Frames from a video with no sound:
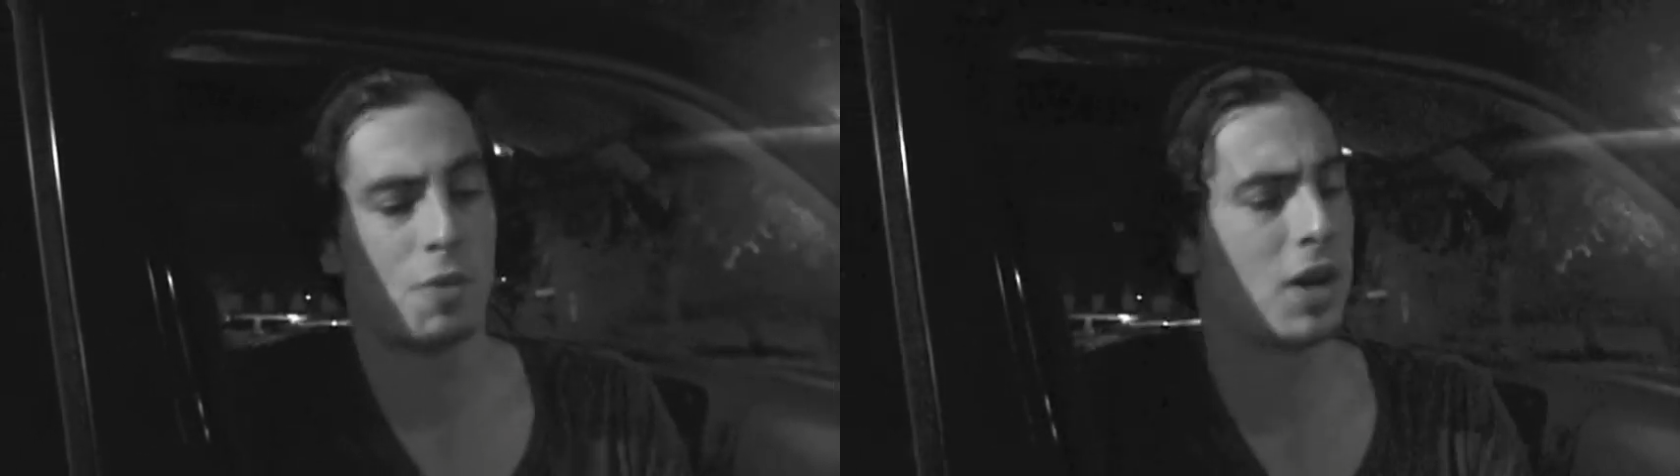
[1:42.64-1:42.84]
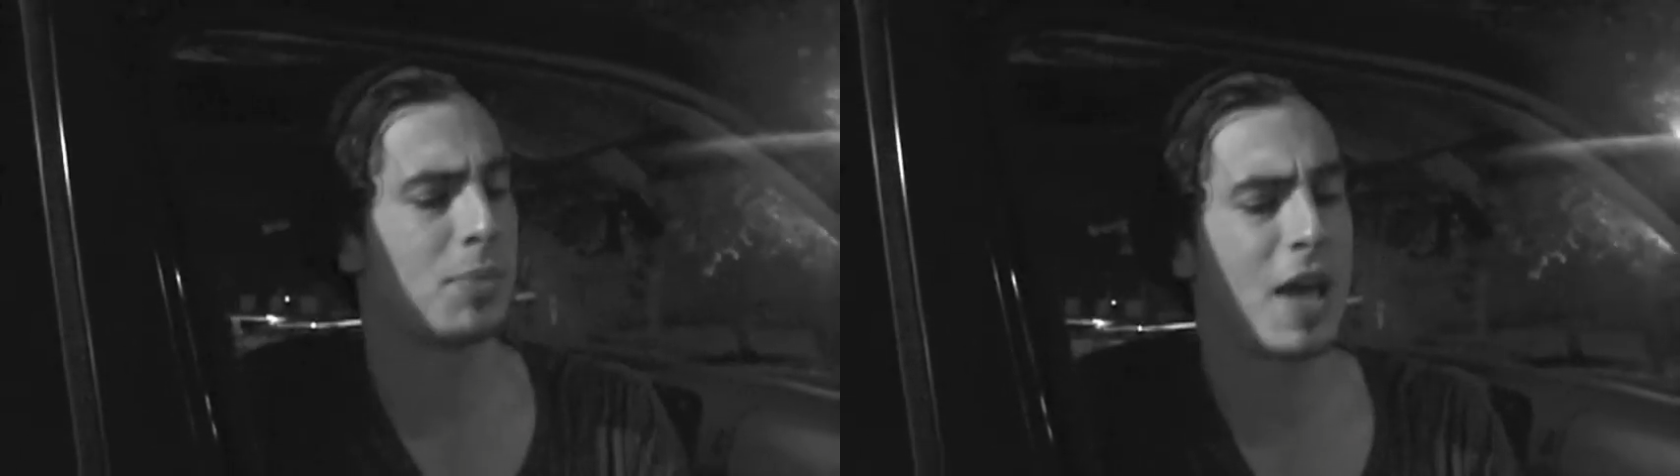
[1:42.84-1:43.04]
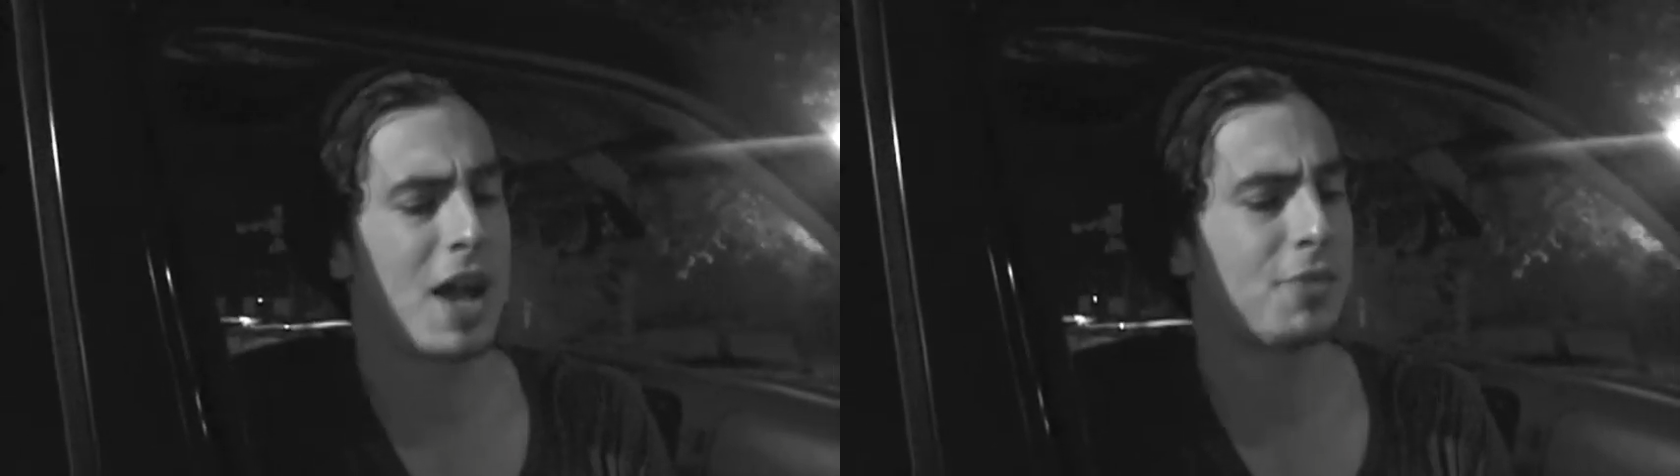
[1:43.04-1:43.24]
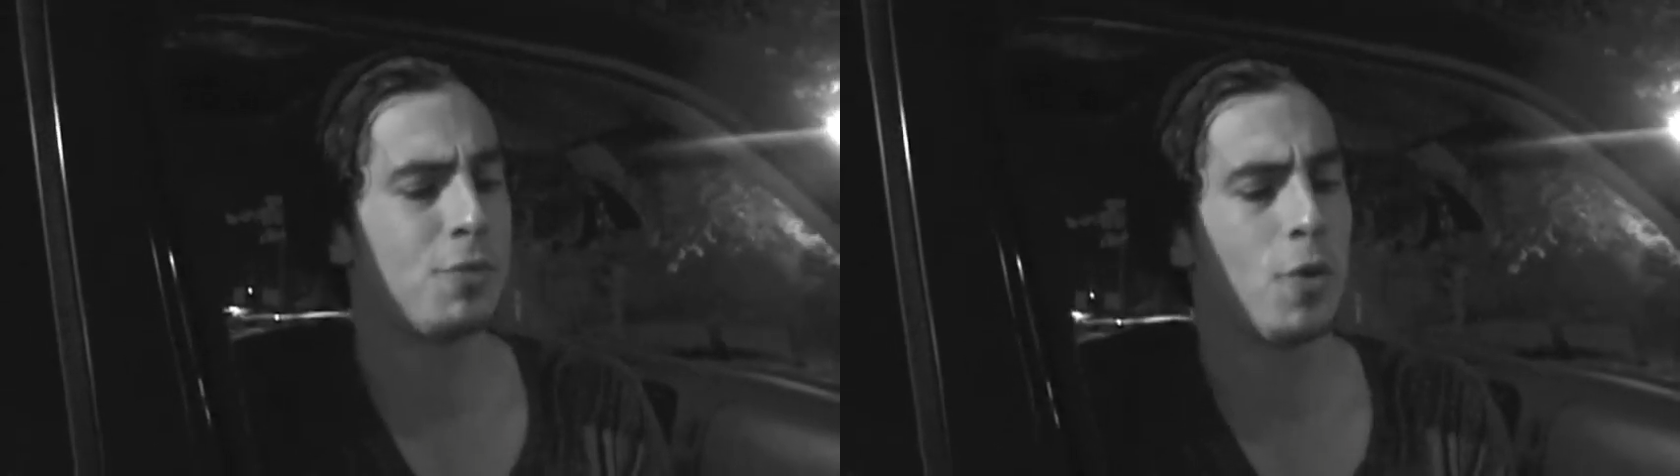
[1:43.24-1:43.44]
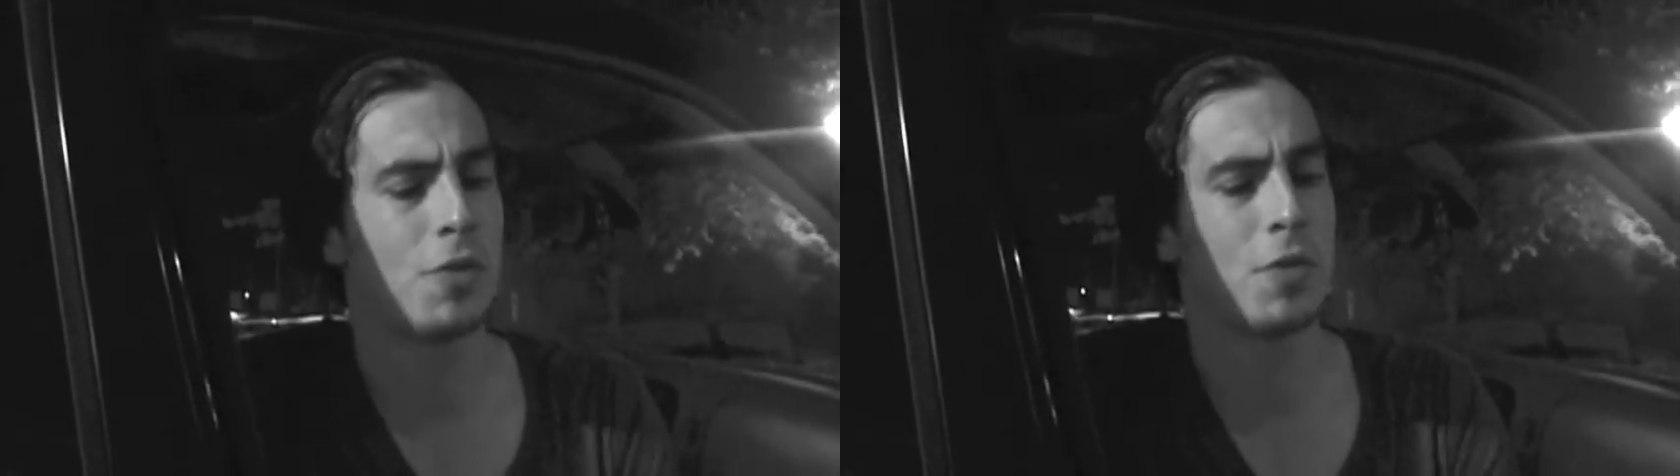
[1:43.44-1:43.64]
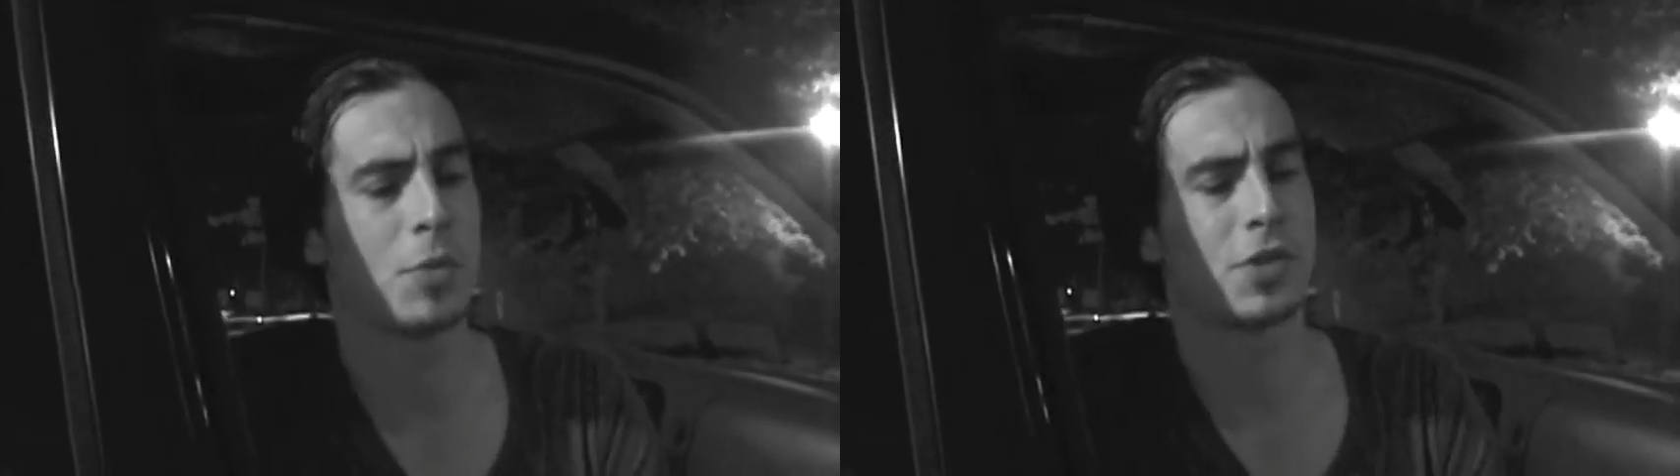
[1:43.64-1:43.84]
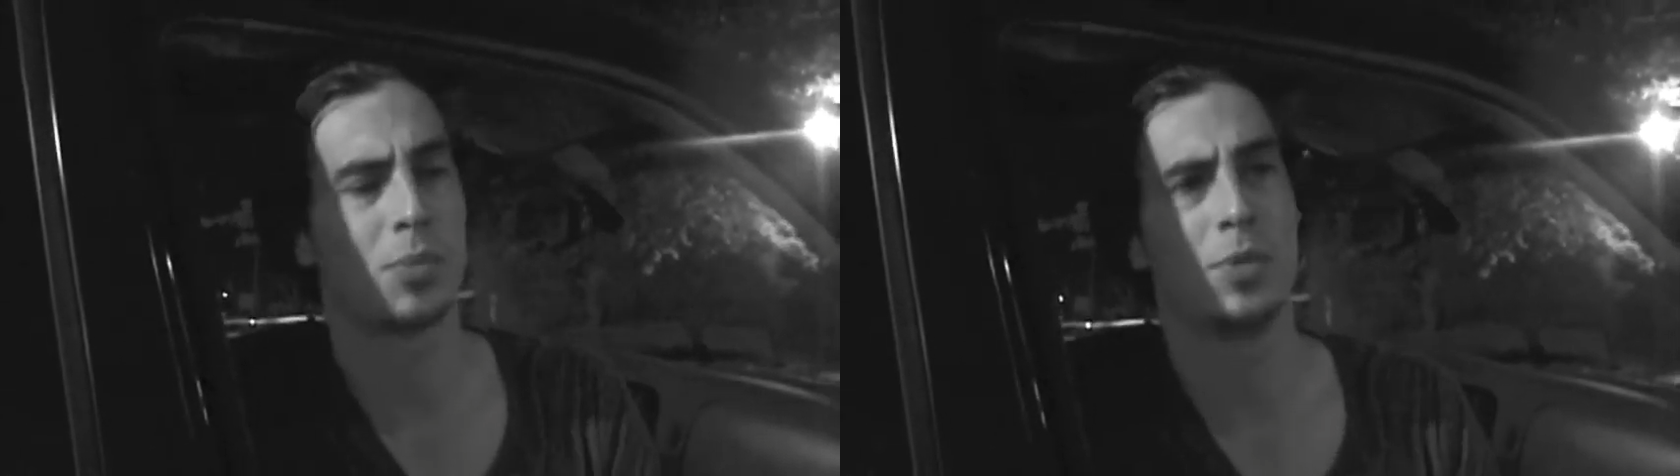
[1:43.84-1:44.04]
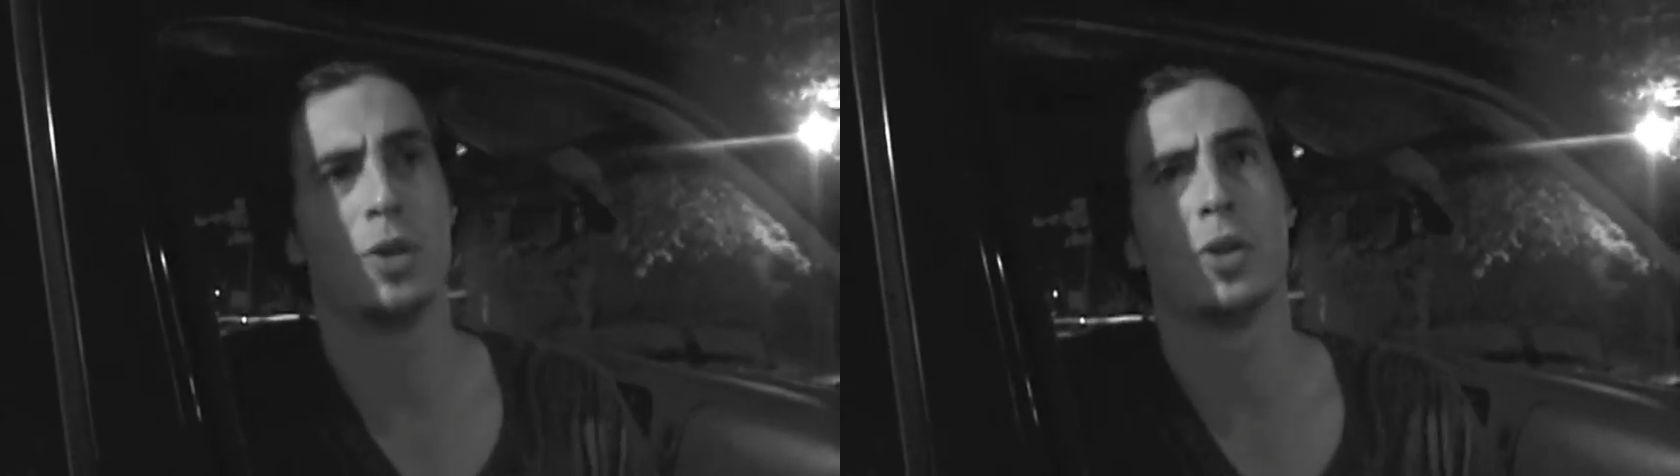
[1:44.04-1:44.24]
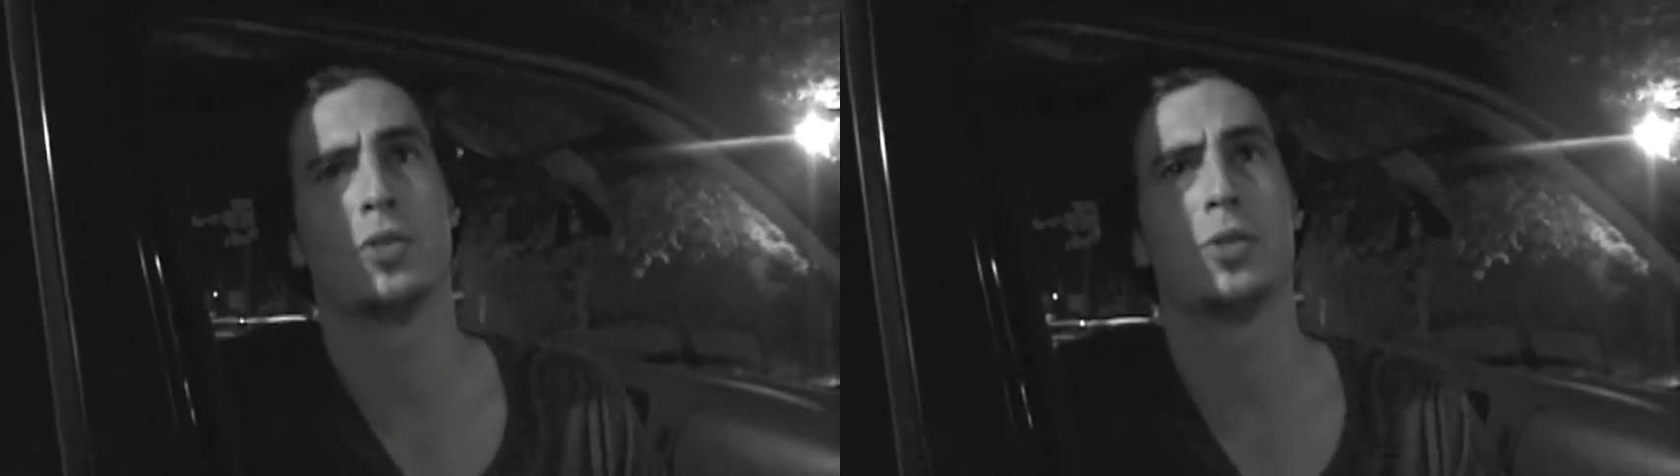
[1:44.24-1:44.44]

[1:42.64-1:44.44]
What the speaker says: running back and forth from his computer